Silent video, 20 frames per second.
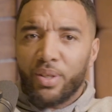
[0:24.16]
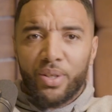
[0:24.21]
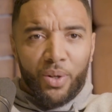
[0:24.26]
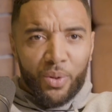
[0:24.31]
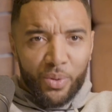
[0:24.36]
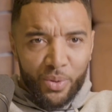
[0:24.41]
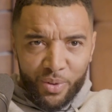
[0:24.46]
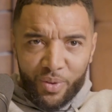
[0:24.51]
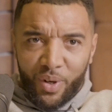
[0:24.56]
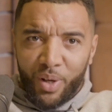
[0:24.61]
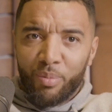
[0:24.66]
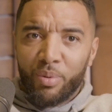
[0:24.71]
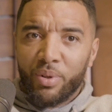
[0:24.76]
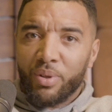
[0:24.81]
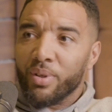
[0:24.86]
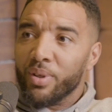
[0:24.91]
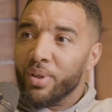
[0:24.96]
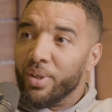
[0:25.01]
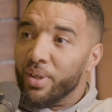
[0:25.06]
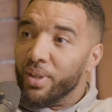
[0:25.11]
yo, you're right,
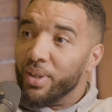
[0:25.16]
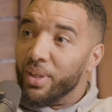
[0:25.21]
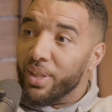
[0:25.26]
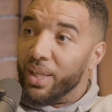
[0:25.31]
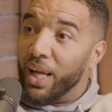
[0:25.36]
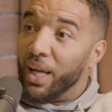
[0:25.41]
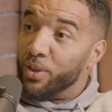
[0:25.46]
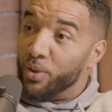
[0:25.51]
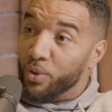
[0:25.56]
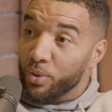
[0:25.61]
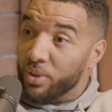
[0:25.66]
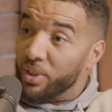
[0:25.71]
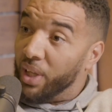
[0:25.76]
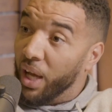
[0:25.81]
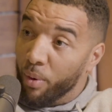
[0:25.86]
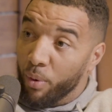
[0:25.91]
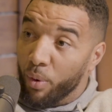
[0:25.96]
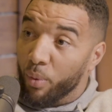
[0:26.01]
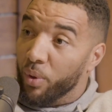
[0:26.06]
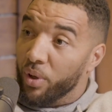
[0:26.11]
bro. That's just
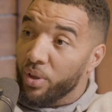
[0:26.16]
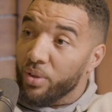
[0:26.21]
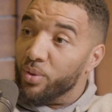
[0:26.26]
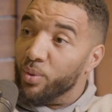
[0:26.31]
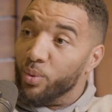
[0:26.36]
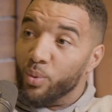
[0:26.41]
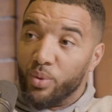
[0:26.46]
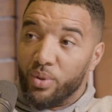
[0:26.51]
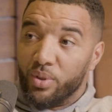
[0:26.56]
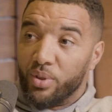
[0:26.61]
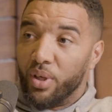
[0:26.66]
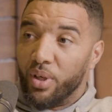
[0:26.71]
how I was all the